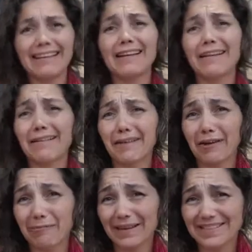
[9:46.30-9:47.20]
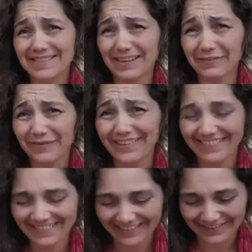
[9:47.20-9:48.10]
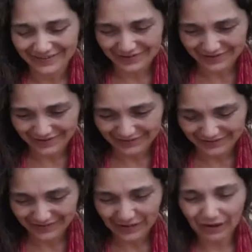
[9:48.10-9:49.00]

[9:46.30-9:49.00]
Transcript: I hurt myself in there too.